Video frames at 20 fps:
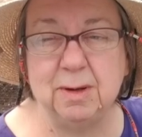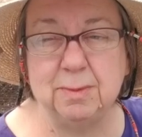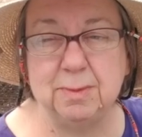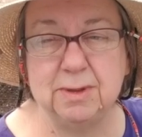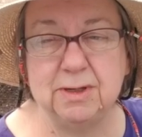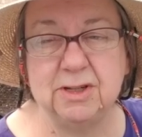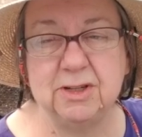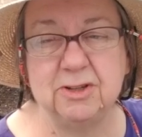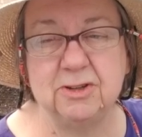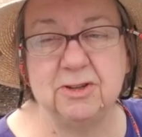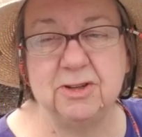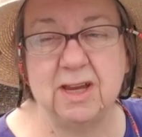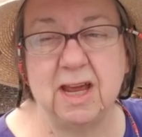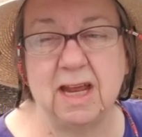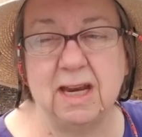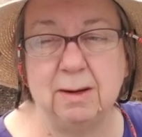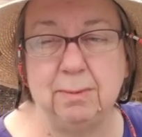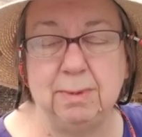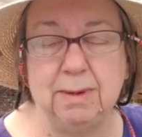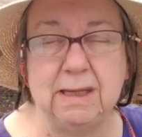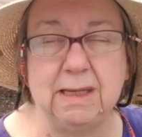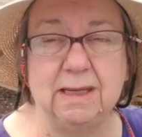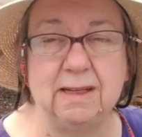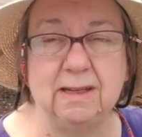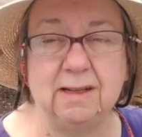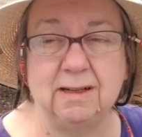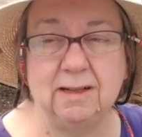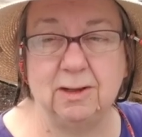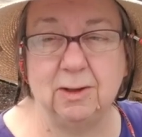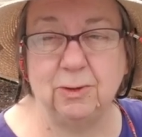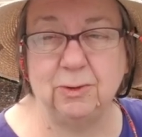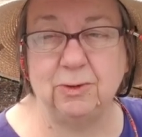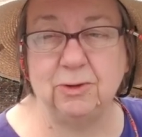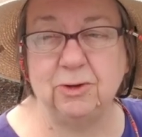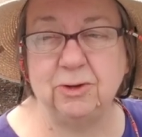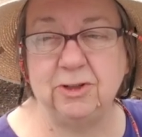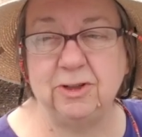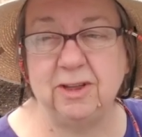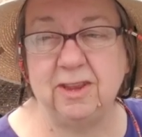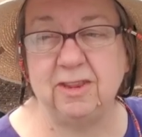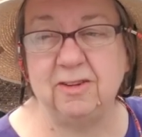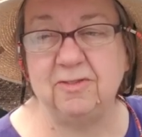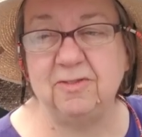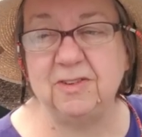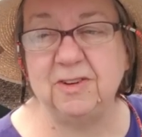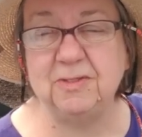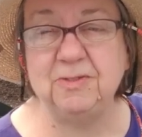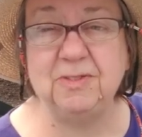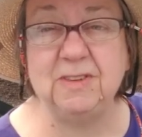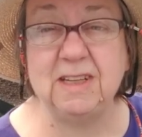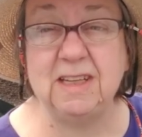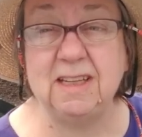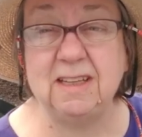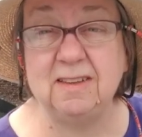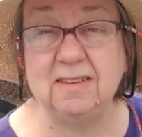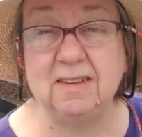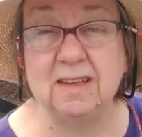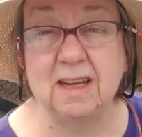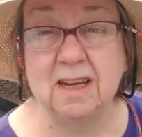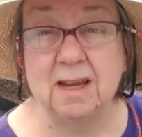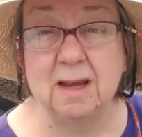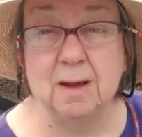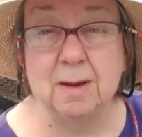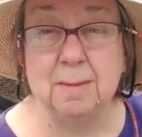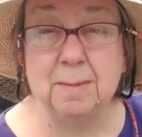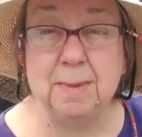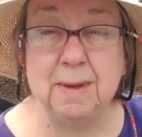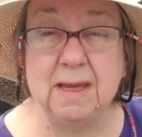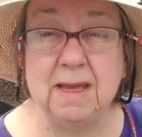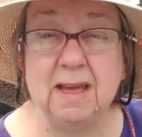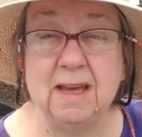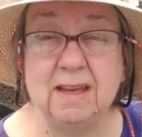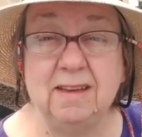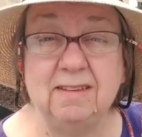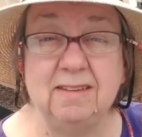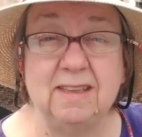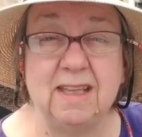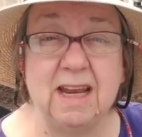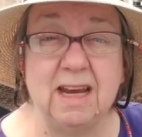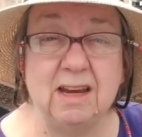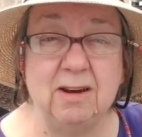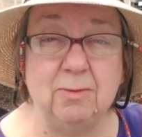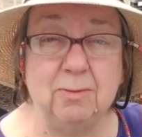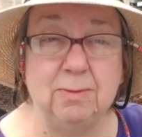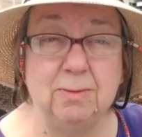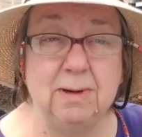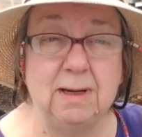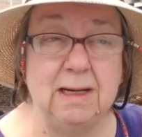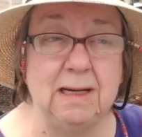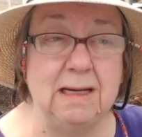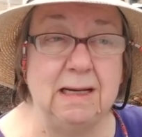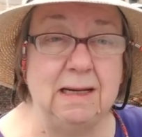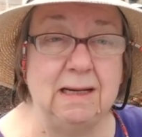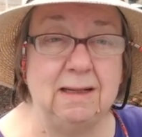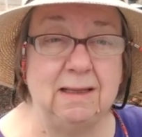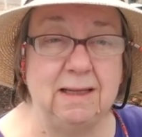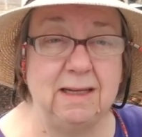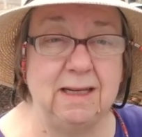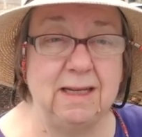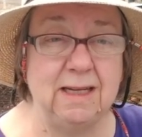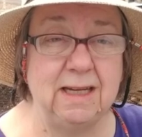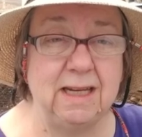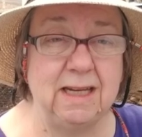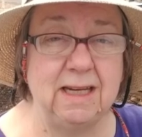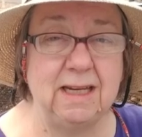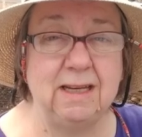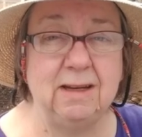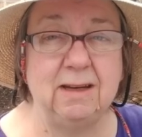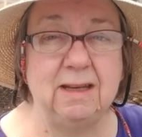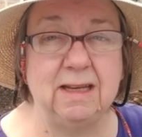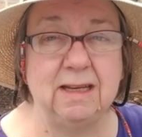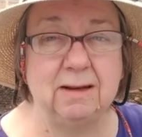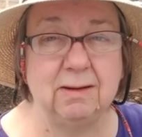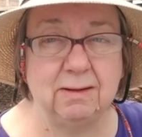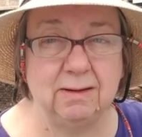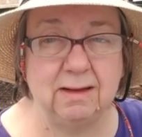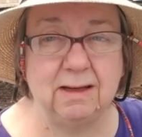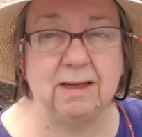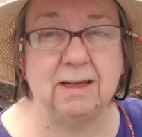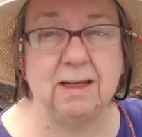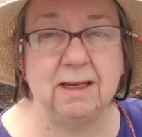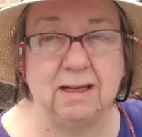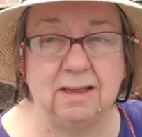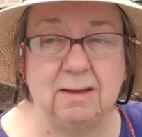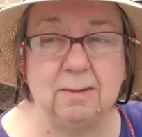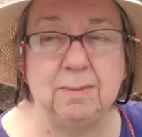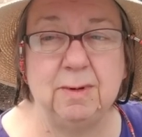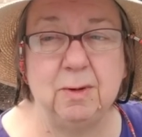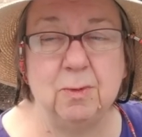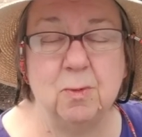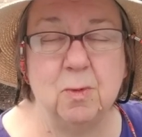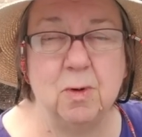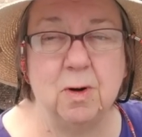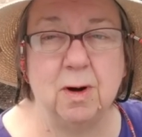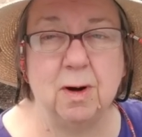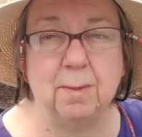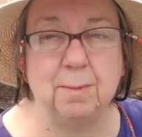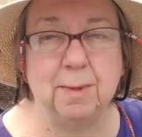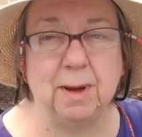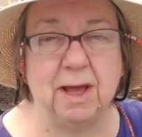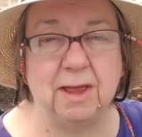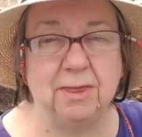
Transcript: temperature's got to be closer to the 50s because they really need it to be warm.